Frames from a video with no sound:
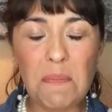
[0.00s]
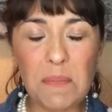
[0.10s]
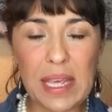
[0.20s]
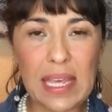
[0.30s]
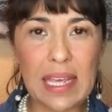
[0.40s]

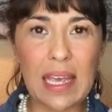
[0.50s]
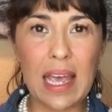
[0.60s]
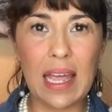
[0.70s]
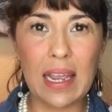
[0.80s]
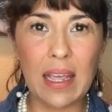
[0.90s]
being
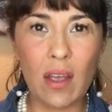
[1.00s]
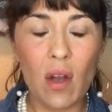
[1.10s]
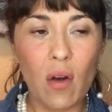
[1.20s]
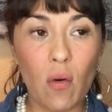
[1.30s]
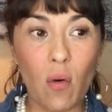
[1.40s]
in it,
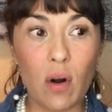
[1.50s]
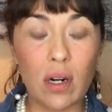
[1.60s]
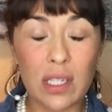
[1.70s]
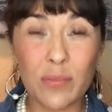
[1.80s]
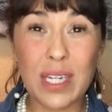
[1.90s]

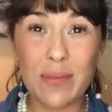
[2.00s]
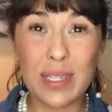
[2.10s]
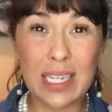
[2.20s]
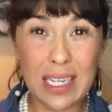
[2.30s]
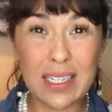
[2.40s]
or sometimes
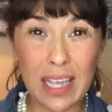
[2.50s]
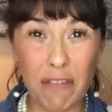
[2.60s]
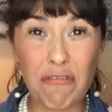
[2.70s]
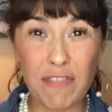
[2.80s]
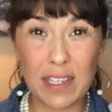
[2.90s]
it is like
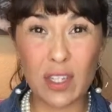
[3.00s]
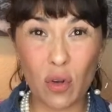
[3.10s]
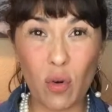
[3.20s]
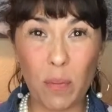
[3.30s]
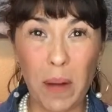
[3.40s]

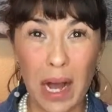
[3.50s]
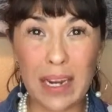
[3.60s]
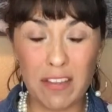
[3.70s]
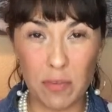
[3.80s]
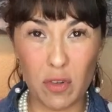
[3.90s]
physical
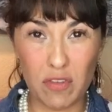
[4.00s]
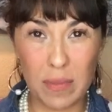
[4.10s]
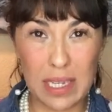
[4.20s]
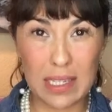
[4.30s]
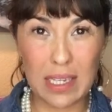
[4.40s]
body
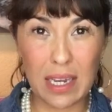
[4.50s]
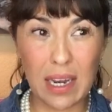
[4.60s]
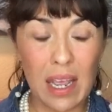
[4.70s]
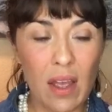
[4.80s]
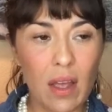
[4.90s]
movements. And
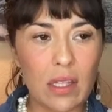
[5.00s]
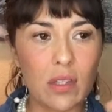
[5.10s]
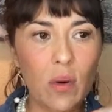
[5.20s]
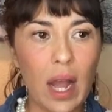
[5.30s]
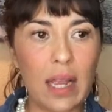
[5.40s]

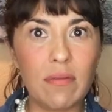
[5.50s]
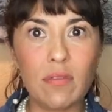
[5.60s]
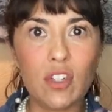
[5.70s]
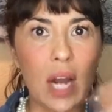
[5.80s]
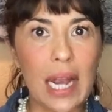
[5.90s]
so I
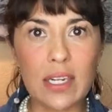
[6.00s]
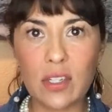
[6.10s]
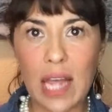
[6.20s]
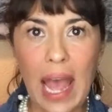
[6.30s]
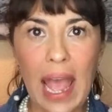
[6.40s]
try to do
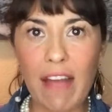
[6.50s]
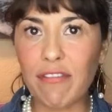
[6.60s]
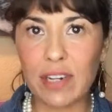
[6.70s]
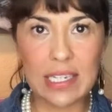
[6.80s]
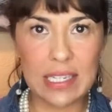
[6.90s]
that
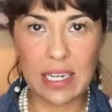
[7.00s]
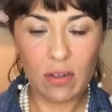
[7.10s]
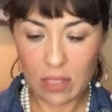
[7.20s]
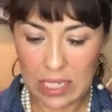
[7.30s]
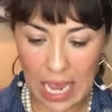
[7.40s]
every
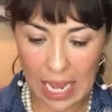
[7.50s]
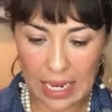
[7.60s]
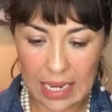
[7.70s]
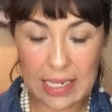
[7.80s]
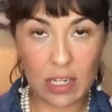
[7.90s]
single
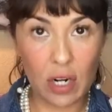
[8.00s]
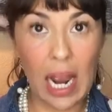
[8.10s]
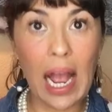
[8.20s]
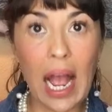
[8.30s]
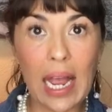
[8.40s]
day. I say try.
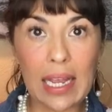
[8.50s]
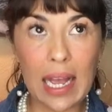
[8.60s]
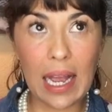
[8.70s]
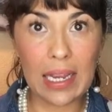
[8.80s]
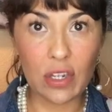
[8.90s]
I
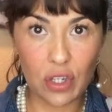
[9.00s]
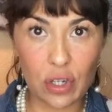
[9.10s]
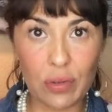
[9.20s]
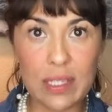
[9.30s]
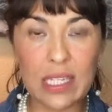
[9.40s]

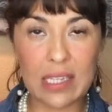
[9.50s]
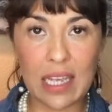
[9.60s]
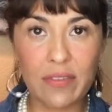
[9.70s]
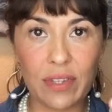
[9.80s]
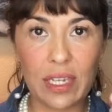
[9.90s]
do
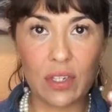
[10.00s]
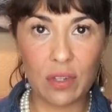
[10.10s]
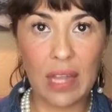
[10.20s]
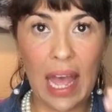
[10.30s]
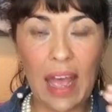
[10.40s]
successfully
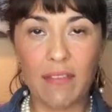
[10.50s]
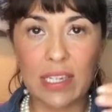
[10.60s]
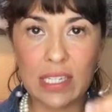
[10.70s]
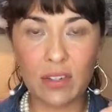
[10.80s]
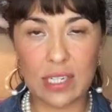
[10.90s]
do that every
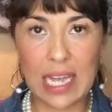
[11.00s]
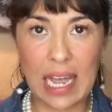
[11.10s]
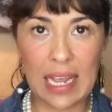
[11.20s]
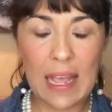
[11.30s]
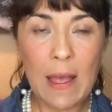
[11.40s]
single
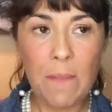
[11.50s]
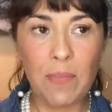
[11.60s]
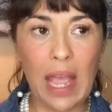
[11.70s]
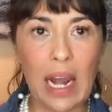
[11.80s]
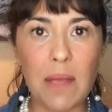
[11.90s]
day.
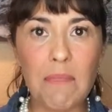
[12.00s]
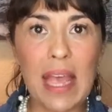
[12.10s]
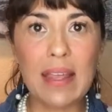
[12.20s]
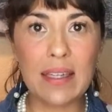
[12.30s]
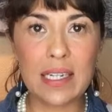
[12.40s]
And I
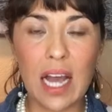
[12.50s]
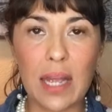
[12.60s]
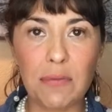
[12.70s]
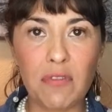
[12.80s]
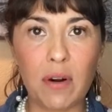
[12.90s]
make the
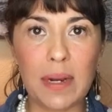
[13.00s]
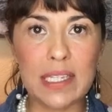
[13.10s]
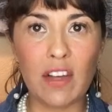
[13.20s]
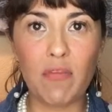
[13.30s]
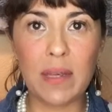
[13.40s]
time for
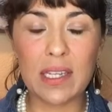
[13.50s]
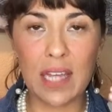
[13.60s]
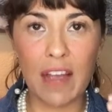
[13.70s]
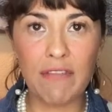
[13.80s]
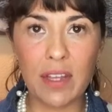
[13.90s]
myself because
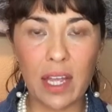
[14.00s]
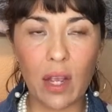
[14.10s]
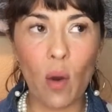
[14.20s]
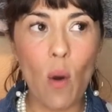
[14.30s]
I feel like,